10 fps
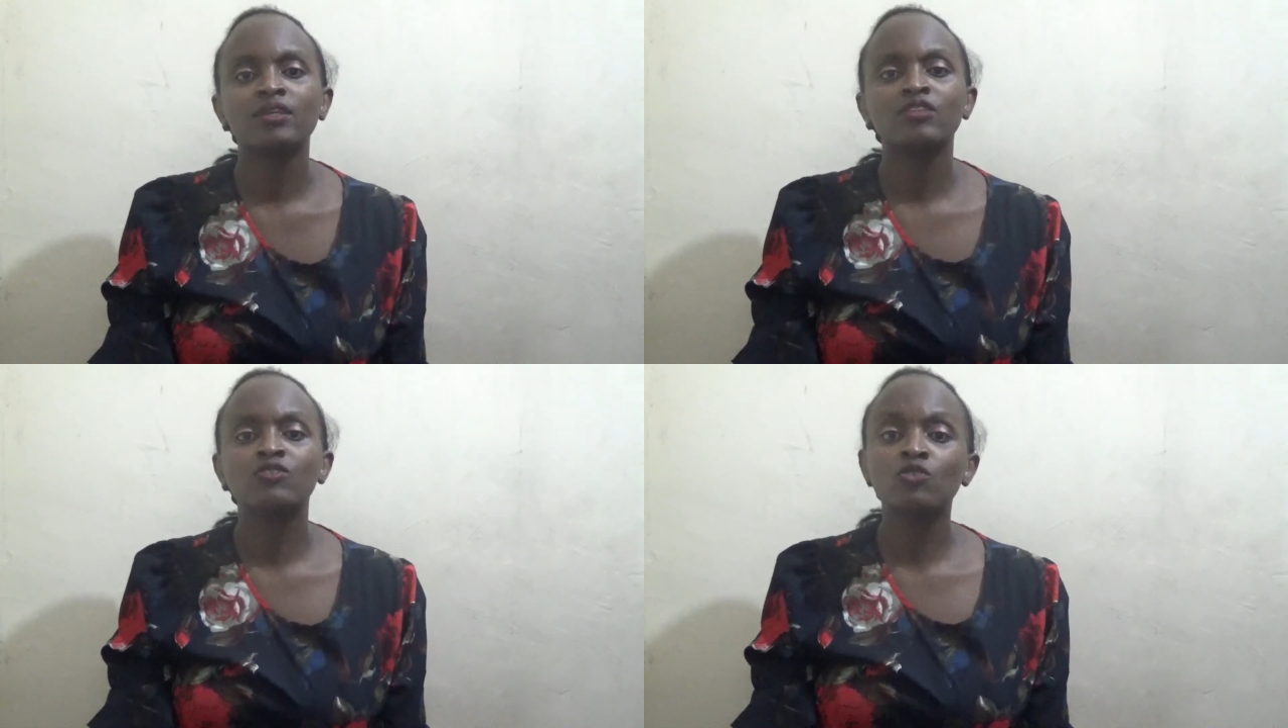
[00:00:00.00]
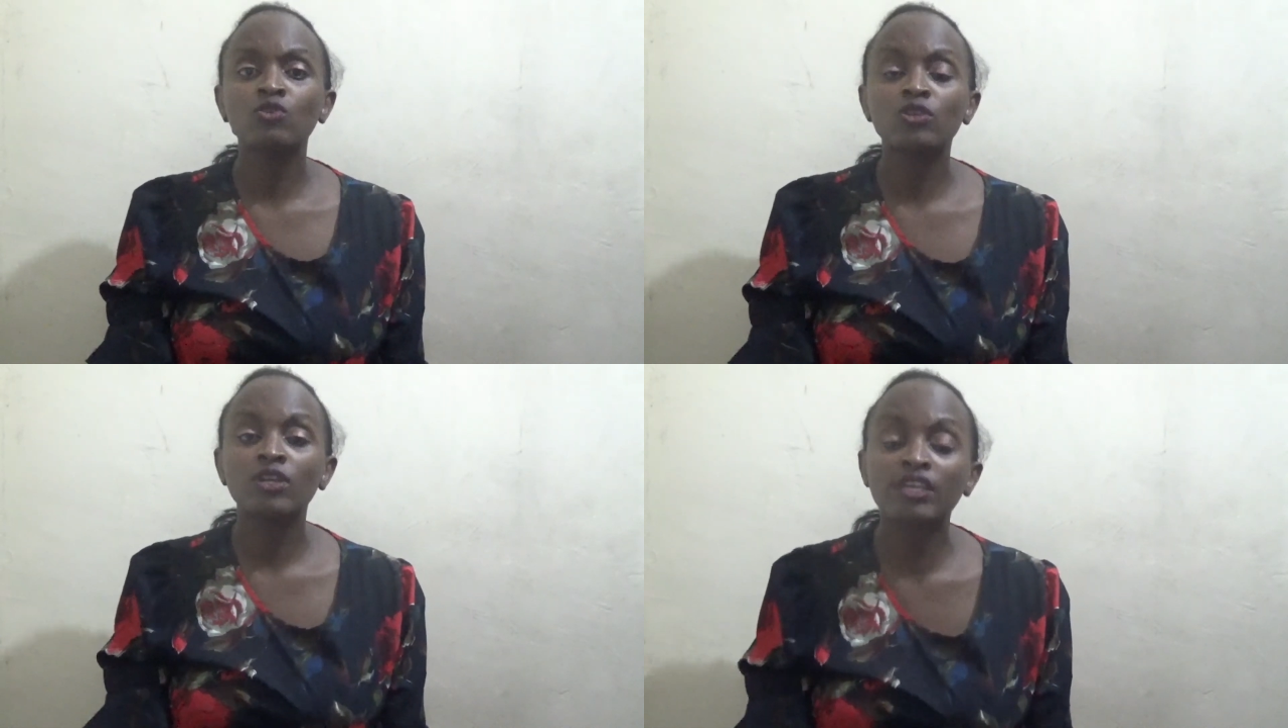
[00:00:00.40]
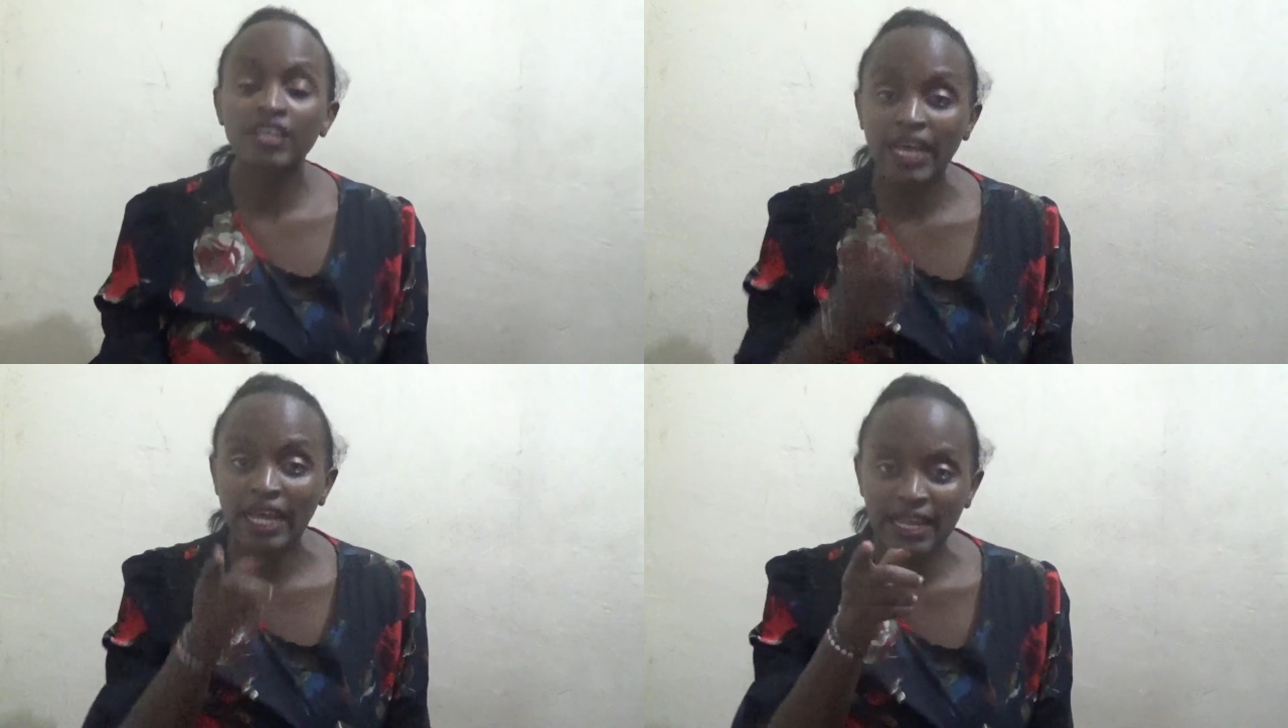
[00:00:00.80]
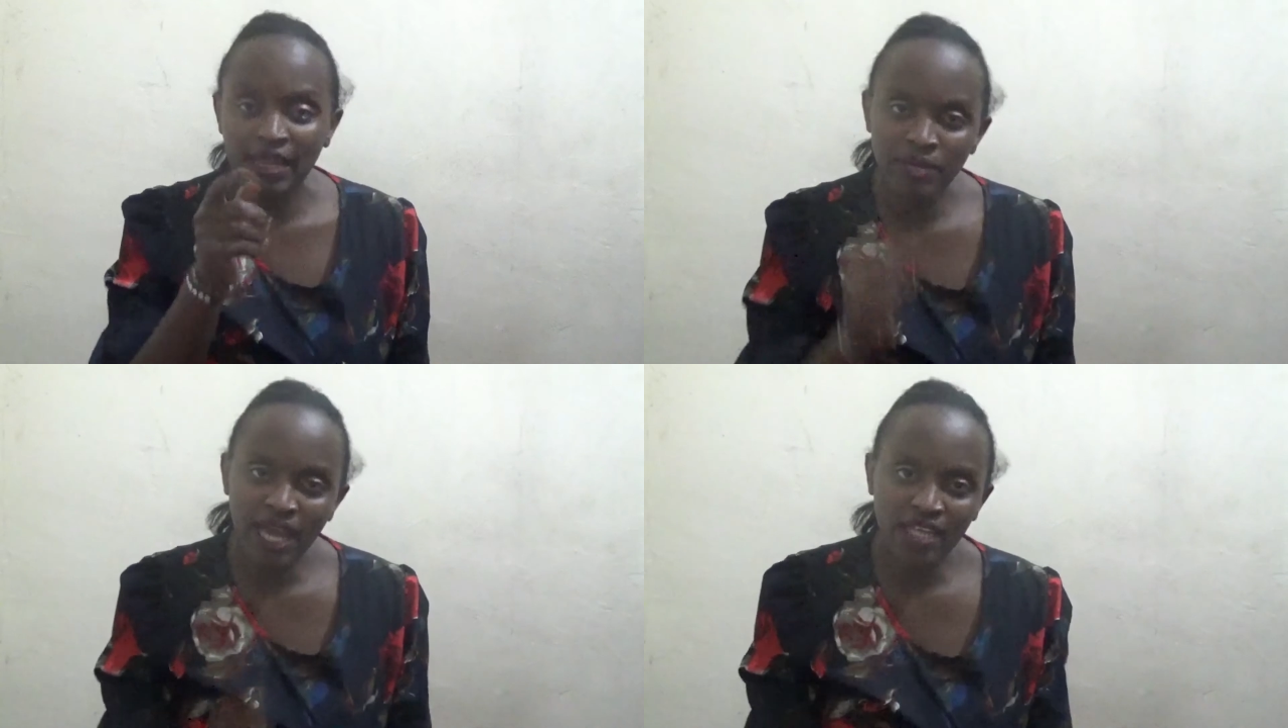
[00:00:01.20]
So
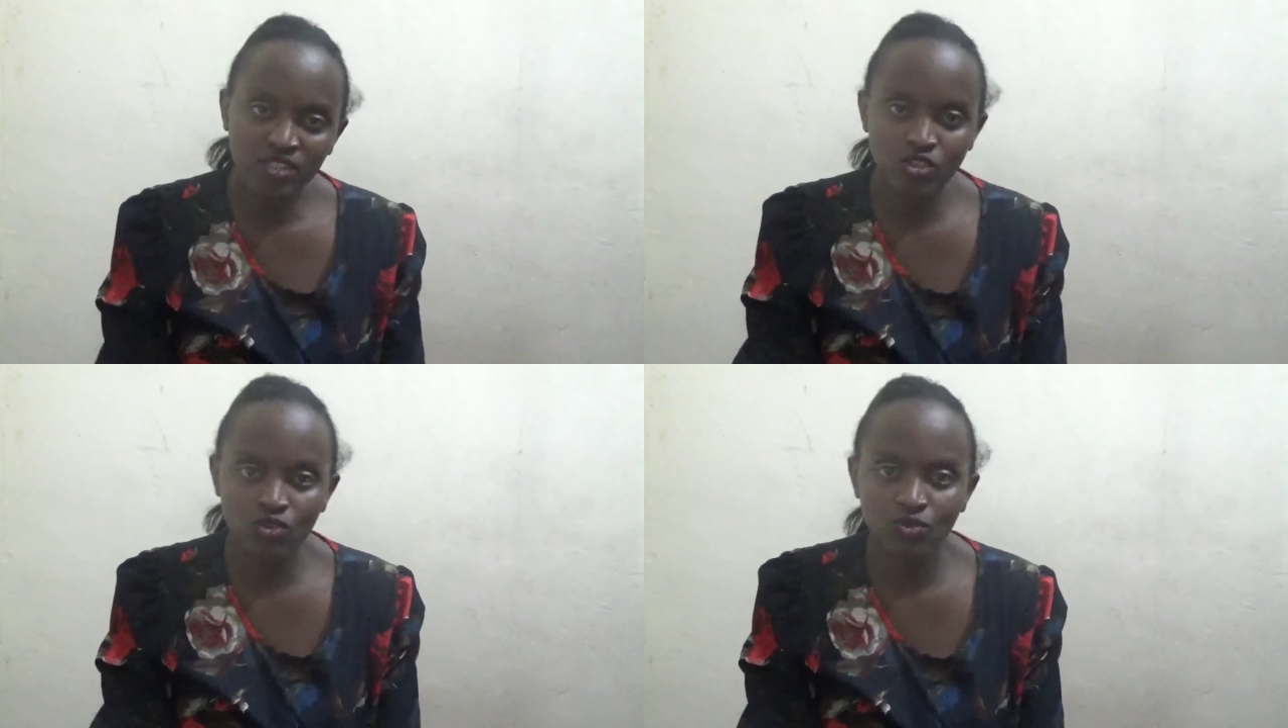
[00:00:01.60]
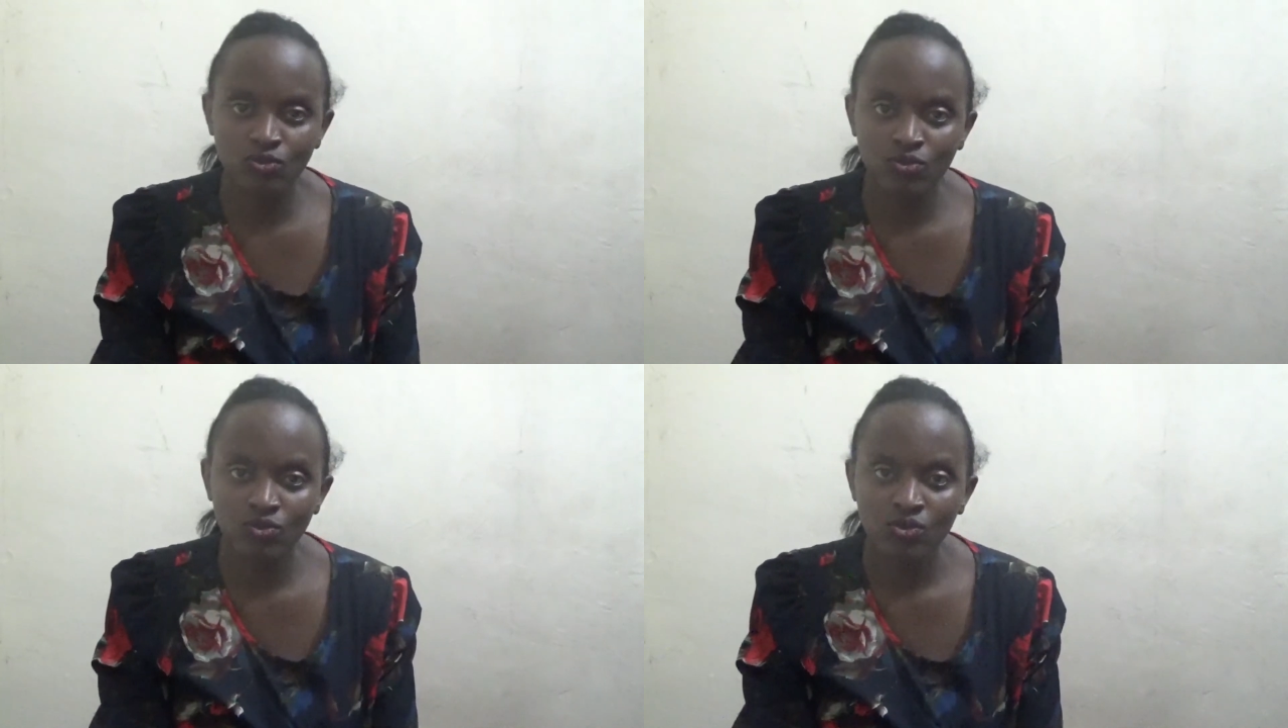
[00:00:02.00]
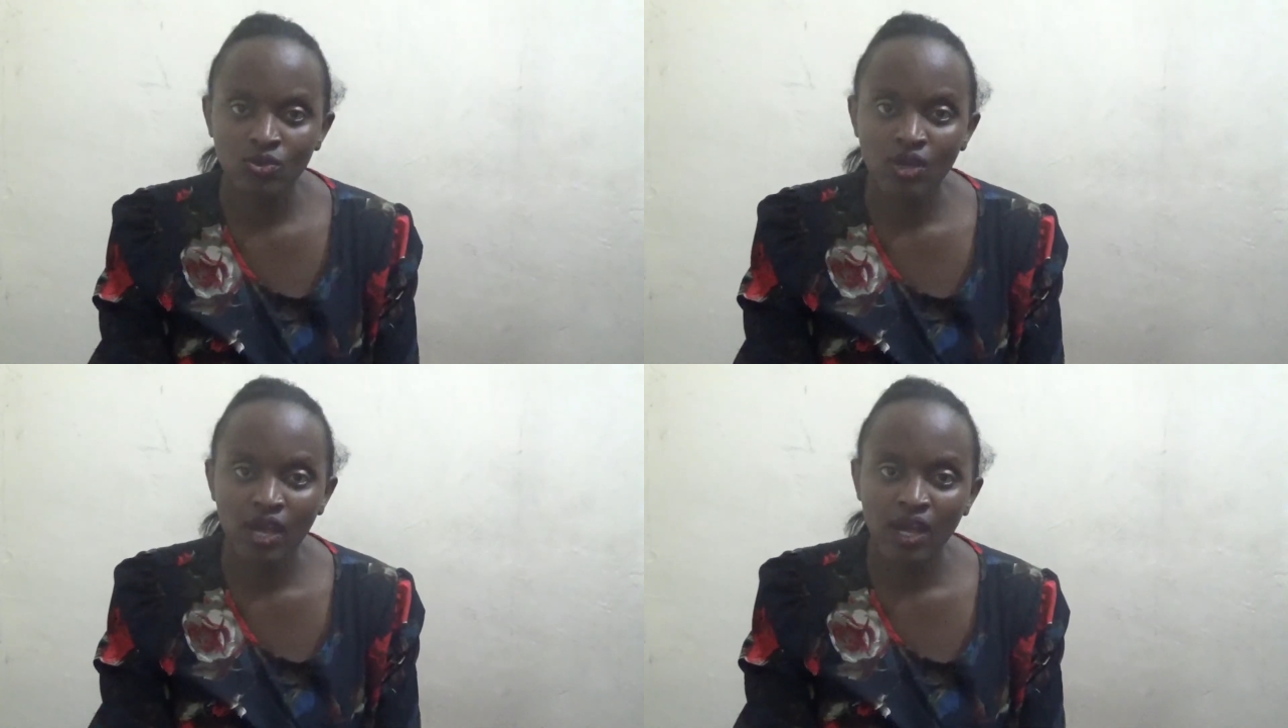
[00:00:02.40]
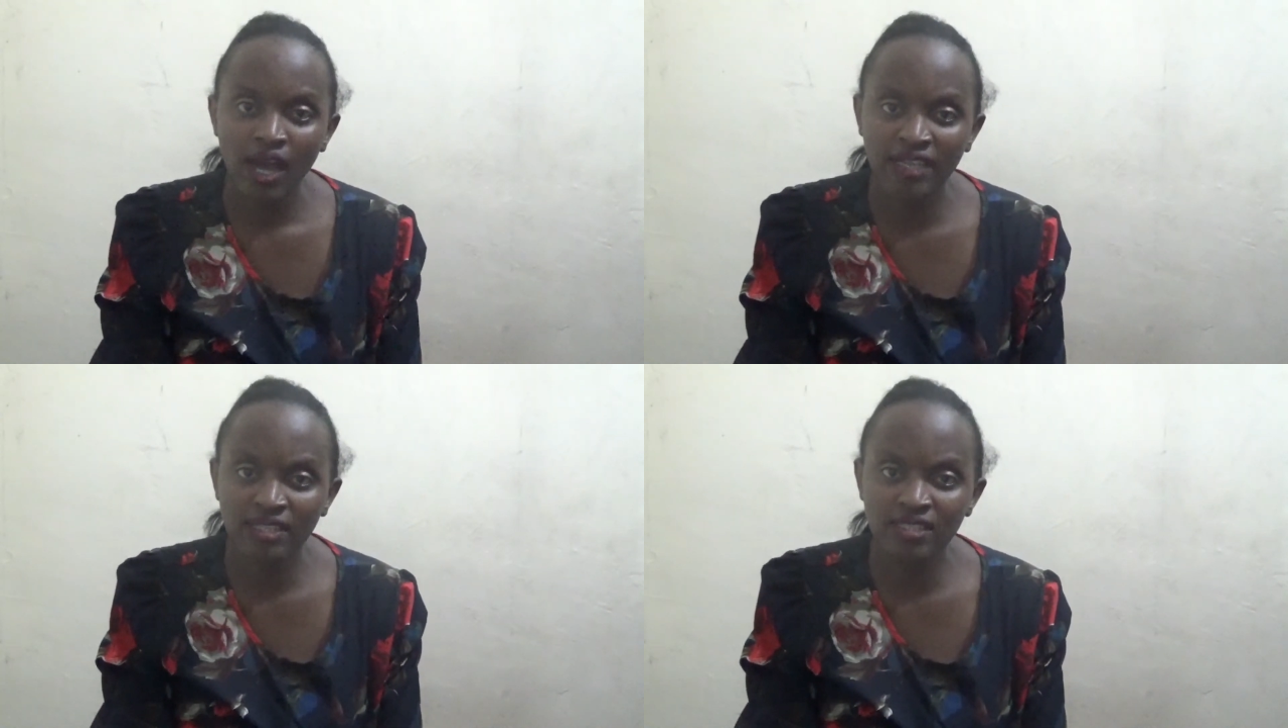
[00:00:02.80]
let me ask you,
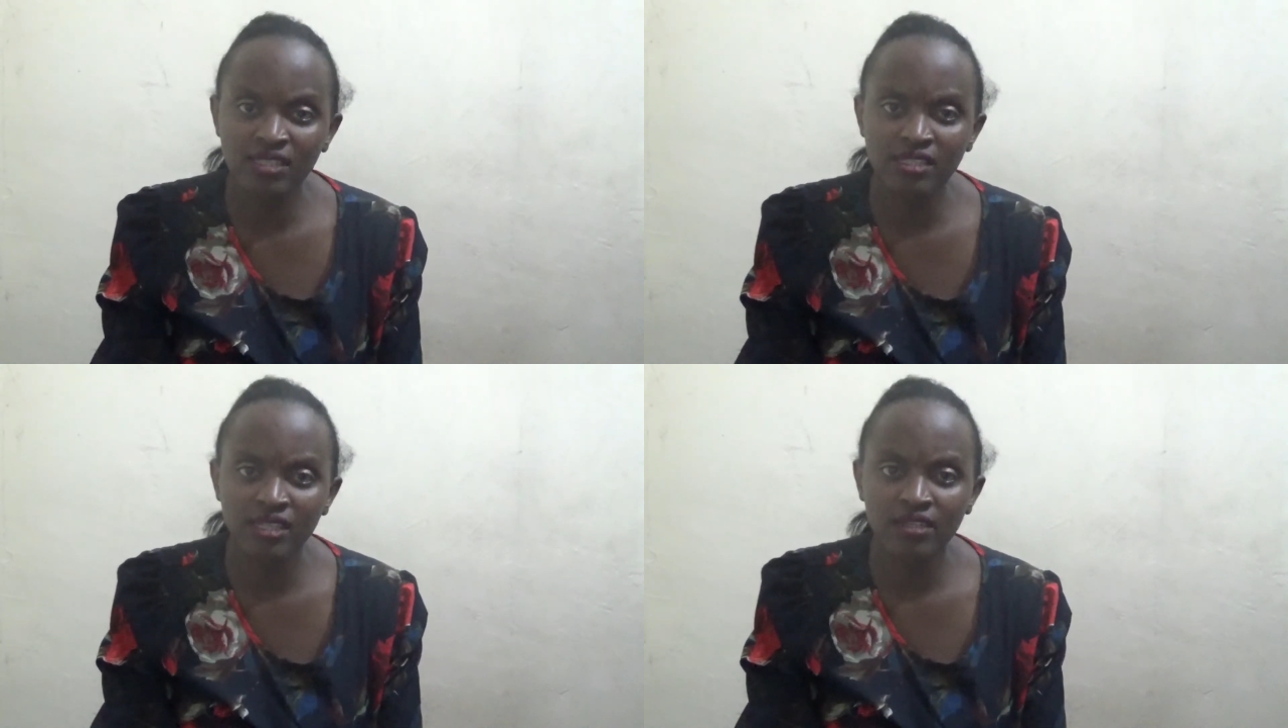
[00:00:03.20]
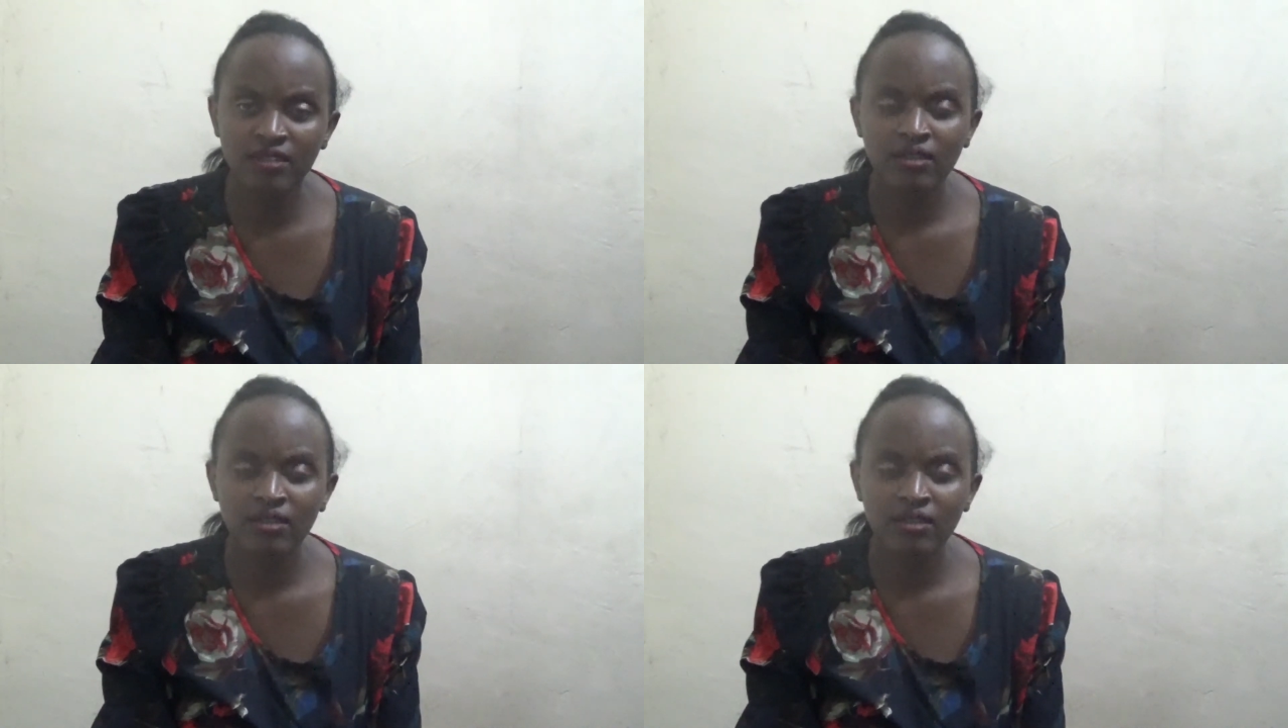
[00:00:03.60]
as a citizen,